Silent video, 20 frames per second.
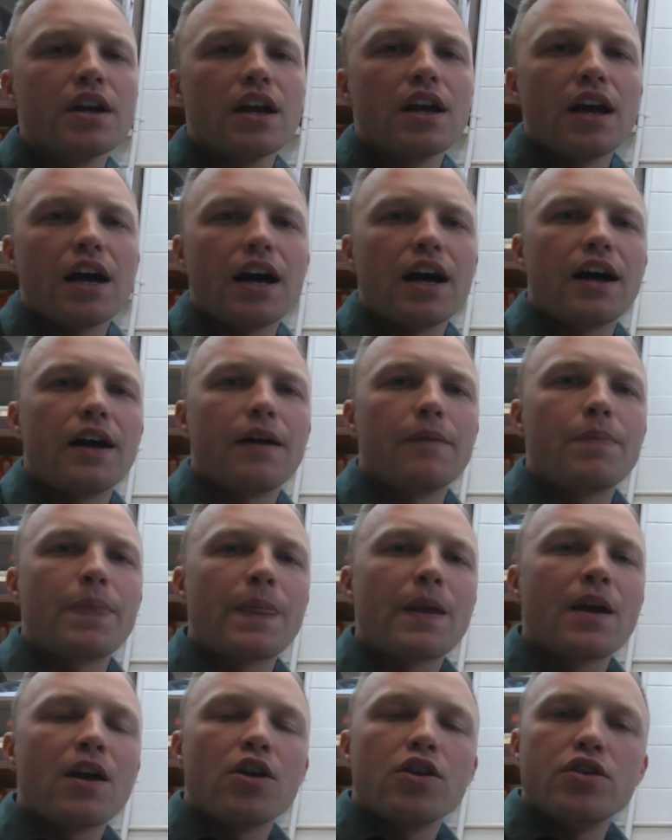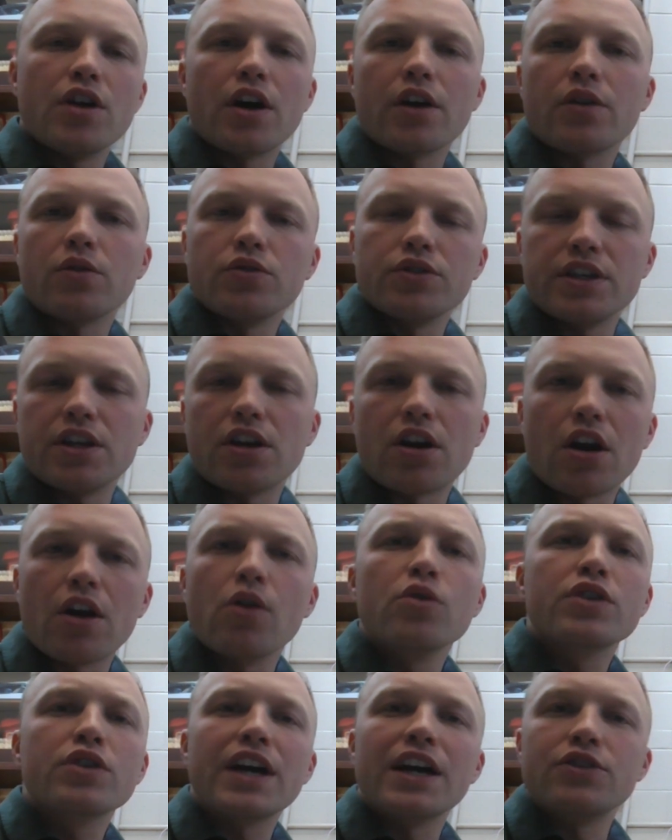not only in our
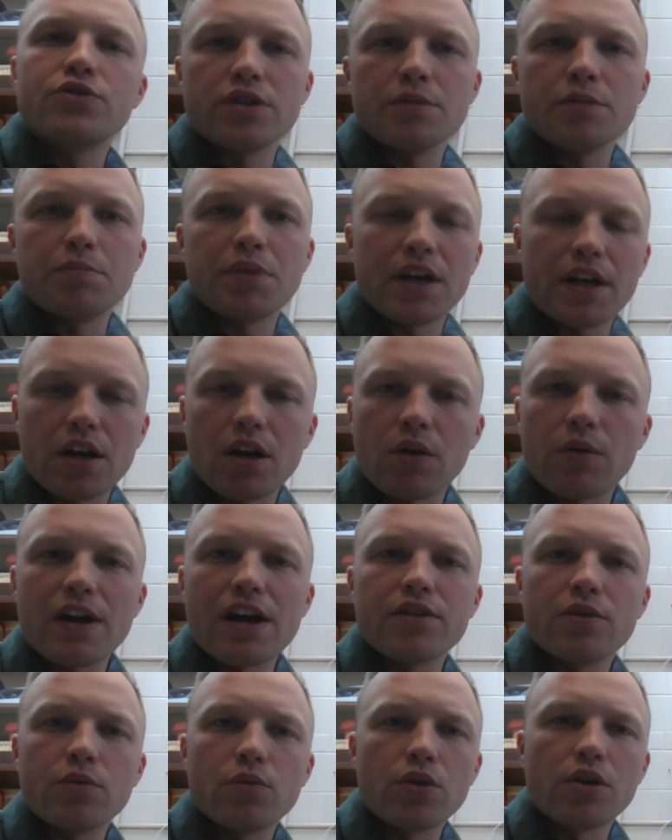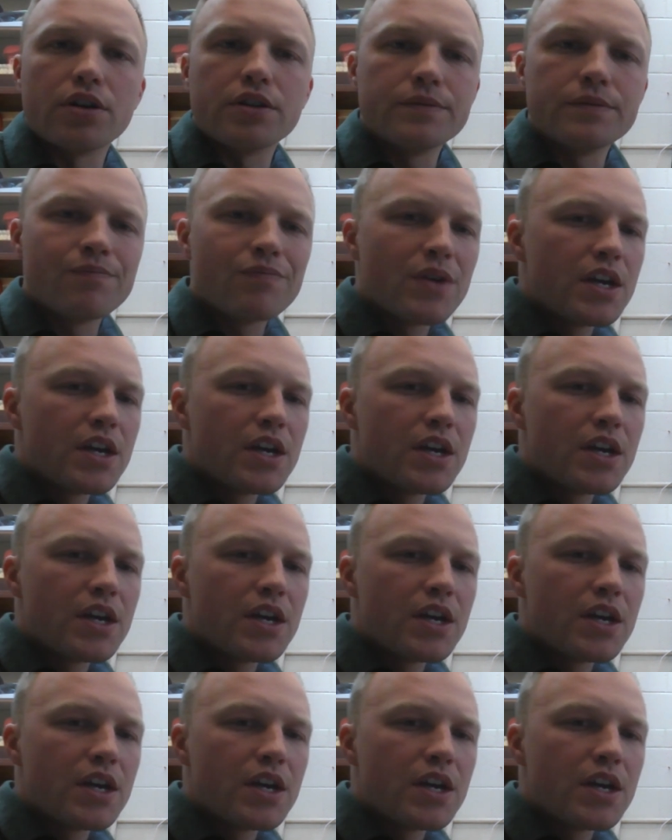own country, but around the world.